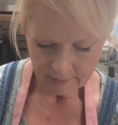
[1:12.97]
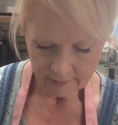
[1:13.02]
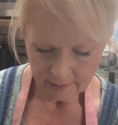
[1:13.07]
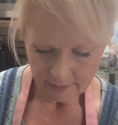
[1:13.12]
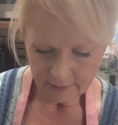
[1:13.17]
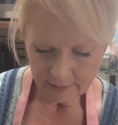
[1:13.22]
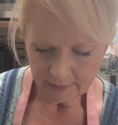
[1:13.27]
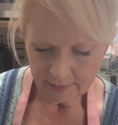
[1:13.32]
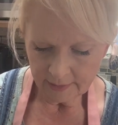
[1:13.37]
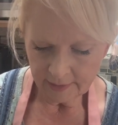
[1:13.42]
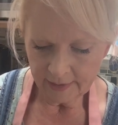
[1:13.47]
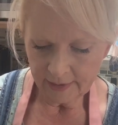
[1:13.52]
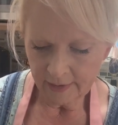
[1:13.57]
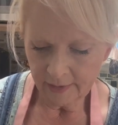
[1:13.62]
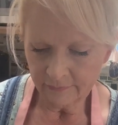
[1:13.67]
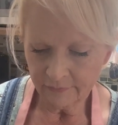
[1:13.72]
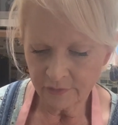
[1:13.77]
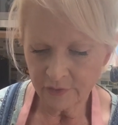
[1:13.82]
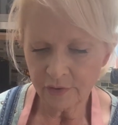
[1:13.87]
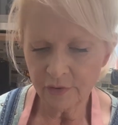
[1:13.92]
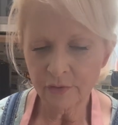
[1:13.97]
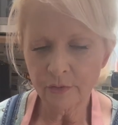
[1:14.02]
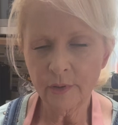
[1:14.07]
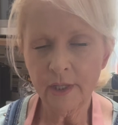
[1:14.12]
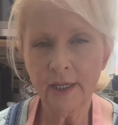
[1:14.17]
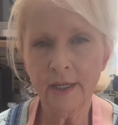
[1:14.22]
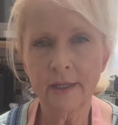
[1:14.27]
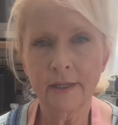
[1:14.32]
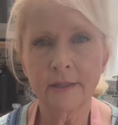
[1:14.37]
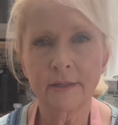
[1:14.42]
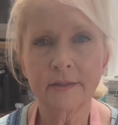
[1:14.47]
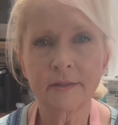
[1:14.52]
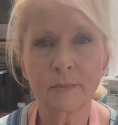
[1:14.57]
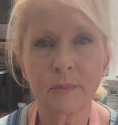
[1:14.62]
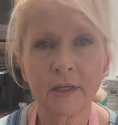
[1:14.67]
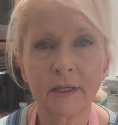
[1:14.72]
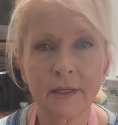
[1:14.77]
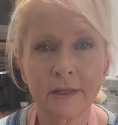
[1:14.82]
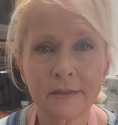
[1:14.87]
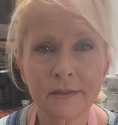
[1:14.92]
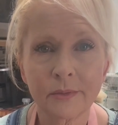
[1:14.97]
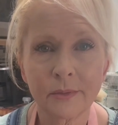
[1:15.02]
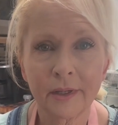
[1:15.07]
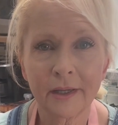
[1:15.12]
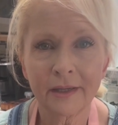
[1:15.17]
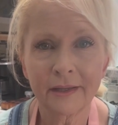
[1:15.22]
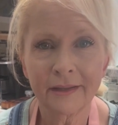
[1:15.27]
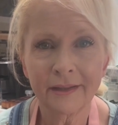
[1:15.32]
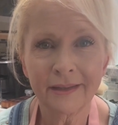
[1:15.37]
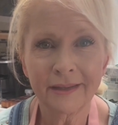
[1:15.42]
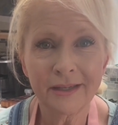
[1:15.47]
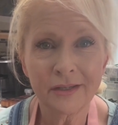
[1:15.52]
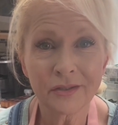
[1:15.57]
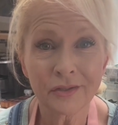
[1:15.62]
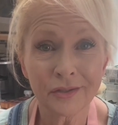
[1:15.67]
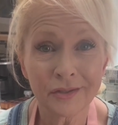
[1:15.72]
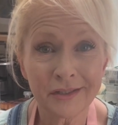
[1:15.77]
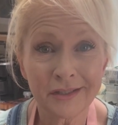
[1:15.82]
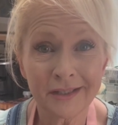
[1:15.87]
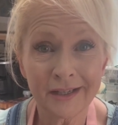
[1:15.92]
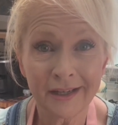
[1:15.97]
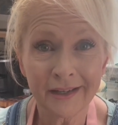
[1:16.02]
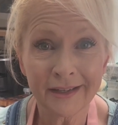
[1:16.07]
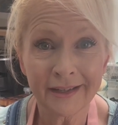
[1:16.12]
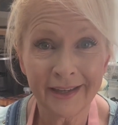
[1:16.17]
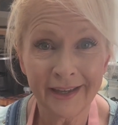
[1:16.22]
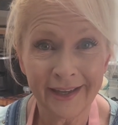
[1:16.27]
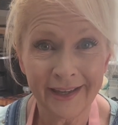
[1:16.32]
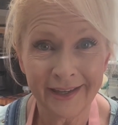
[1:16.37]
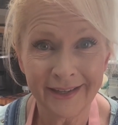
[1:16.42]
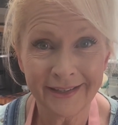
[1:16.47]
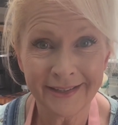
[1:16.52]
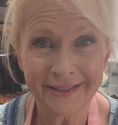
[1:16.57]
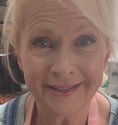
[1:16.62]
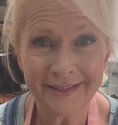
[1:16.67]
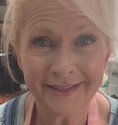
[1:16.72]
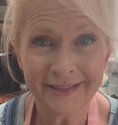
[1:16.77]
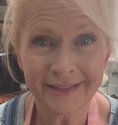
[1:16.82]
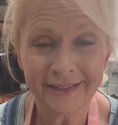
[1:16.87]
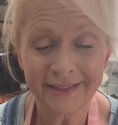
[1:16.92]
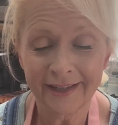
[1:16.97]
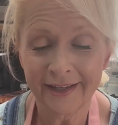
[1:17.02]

and then I have 2 eggs, but guess what? These are duck eggs.